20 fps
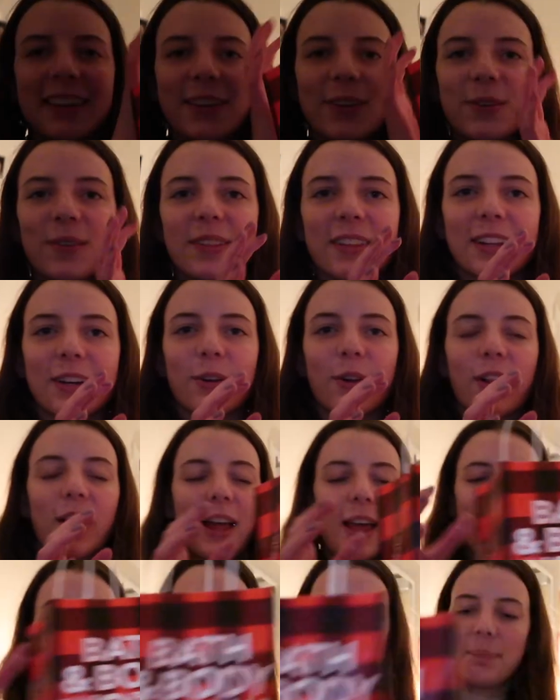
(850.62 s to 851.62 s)
Cute little
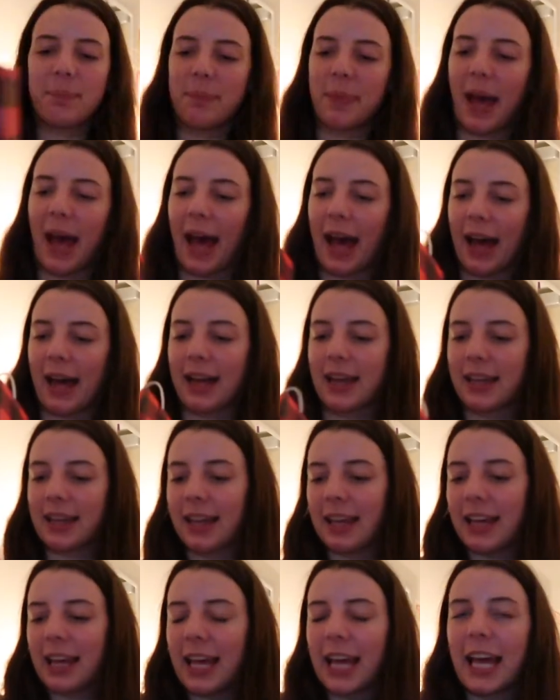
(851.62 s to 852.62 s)
bag,
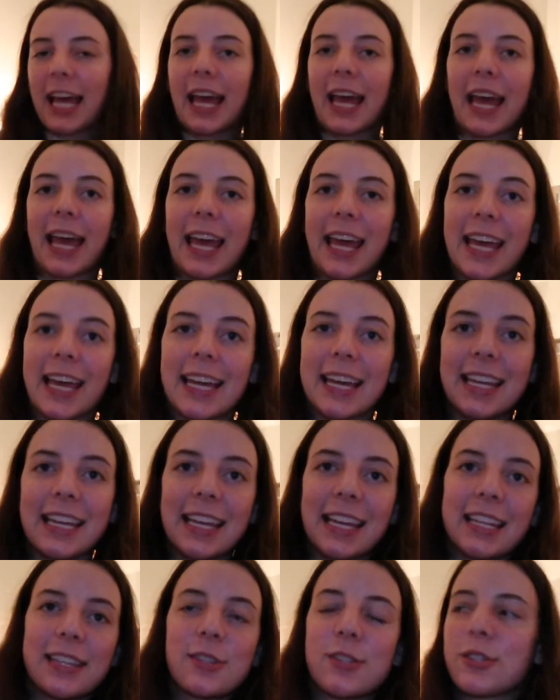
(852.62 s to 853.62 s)
and
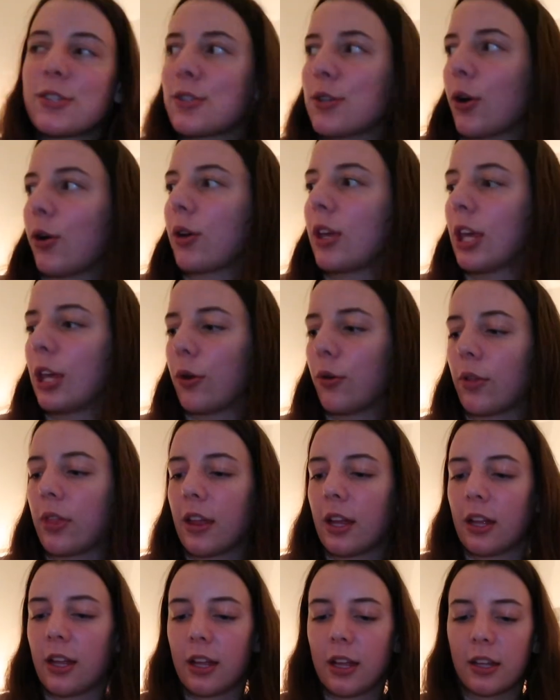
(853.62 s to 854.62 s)
it's so cute.
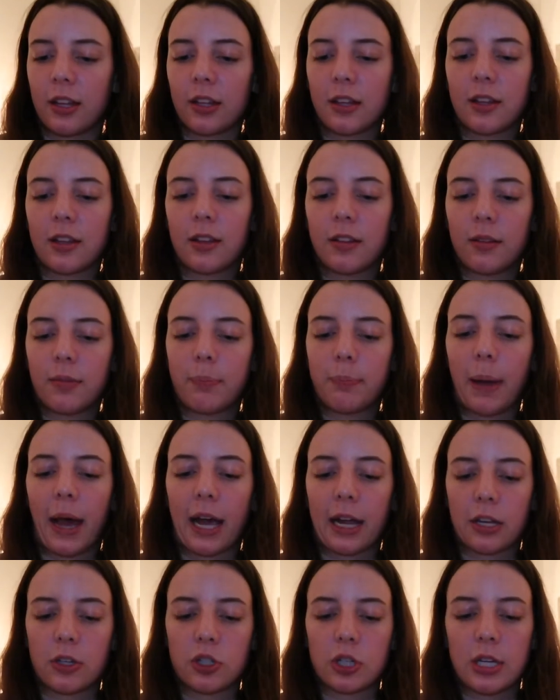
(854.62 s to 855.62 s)
The
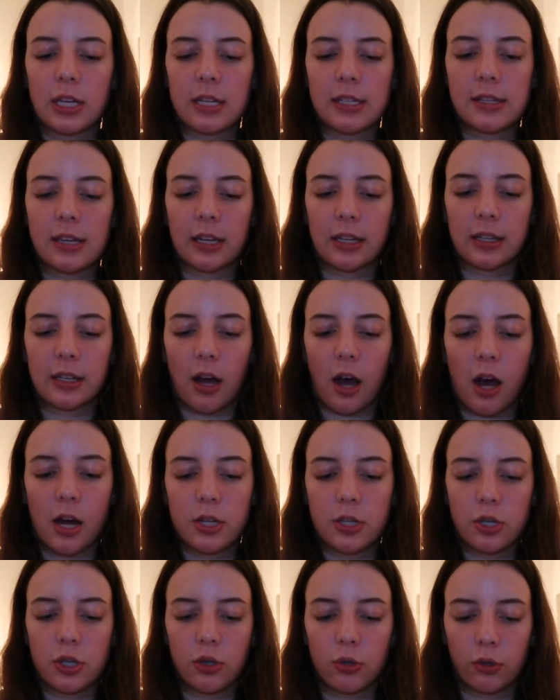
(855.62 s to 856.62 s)
packaging is like
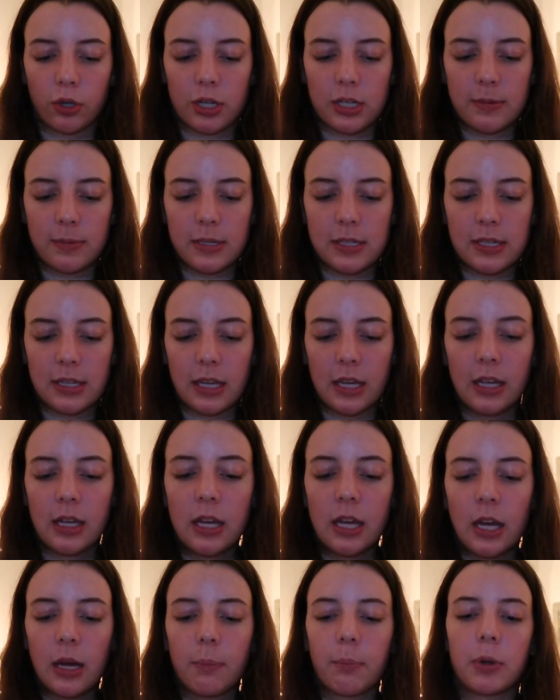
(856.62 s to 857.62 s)
not too Christmassy,
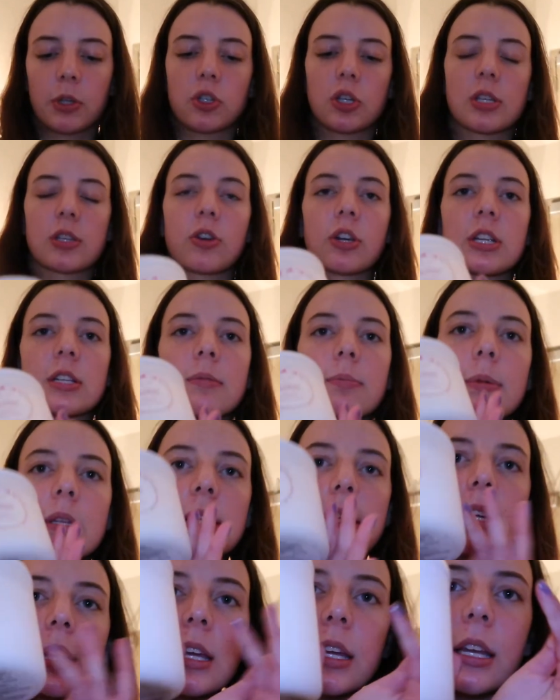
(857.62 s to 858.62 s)
but just
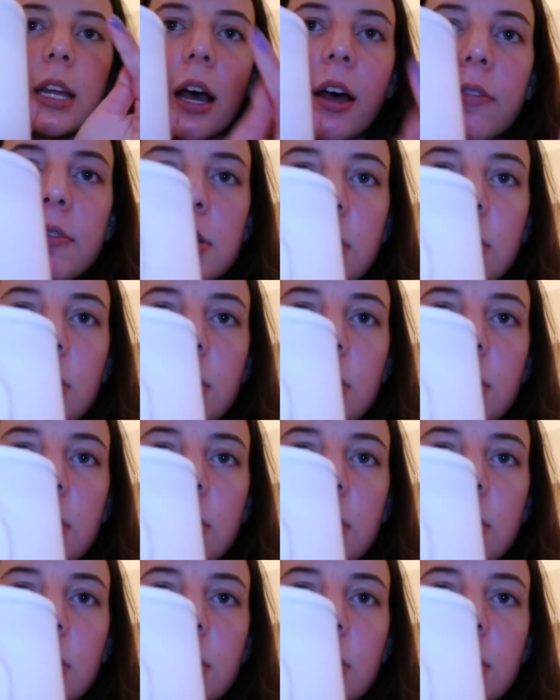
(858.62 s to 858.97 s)
Christmassy enough.